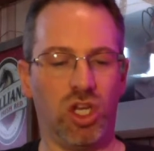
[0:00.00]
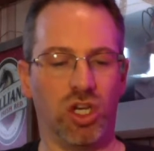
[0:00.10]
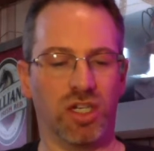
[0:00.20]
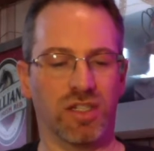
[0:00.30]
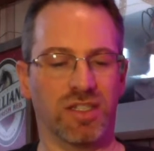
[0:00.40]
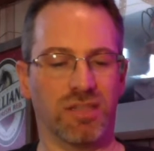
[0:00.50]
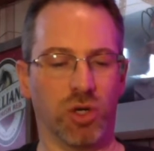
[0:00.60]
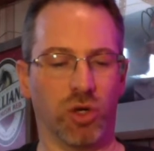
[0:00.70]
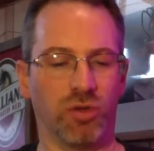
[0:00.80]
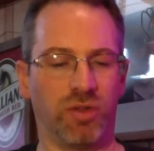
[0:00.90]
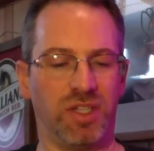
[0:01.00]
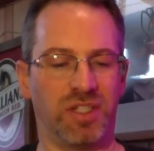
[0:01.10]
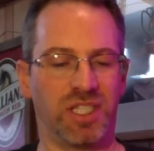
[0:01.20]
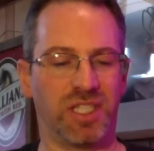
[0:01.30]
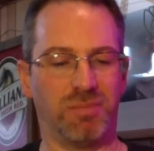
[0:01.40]
It has some earthy
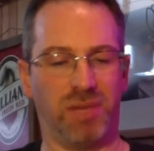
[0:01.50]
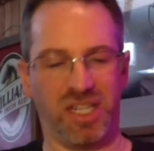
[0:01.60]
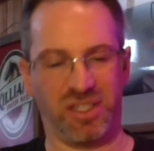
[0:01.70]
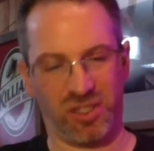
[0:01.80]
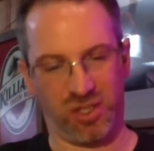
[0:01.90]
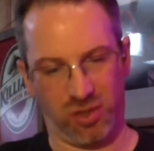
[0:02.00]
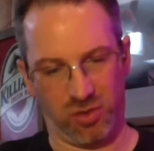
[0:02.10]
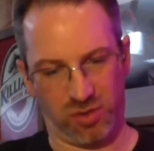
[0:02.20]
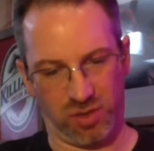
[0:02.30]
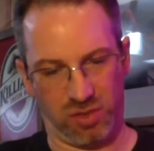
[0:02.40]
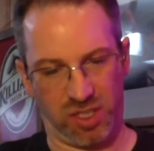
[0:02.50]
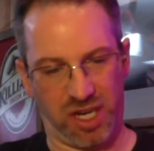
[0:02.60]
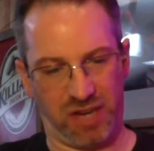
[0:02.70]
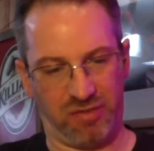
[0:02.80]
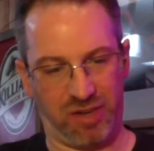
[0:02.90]
spice tones, which
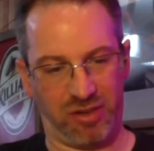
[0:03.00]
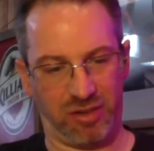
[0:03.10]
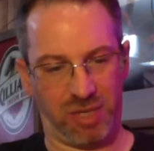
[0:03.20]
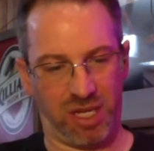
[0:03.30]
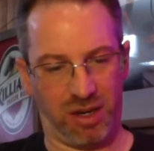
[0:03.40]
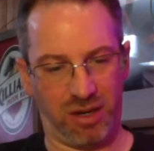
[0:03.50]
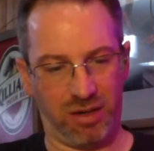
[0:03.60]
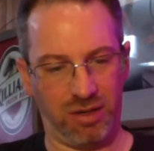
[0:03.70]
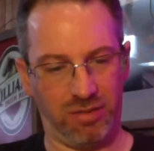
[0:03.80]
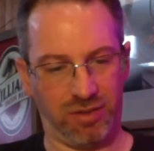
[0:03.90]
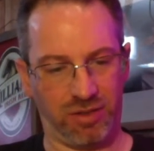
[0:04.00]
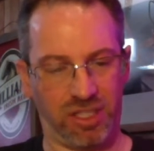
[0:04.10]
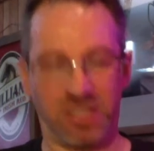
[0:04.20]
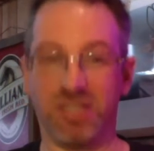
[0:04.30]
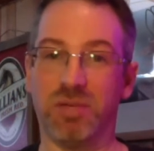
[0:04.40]
I have found to be fairly
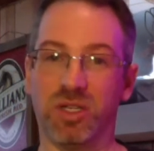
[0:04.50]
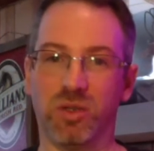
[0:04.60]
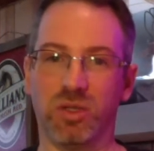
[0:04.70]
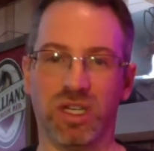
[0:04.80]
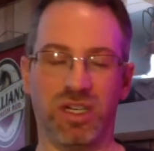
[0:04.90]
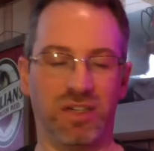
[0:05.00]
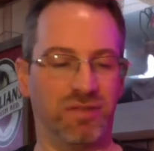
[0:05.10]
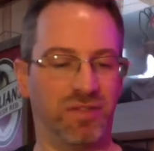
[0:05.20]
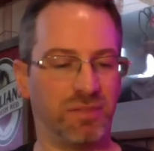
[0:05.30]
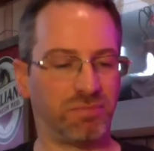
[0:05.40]
typical of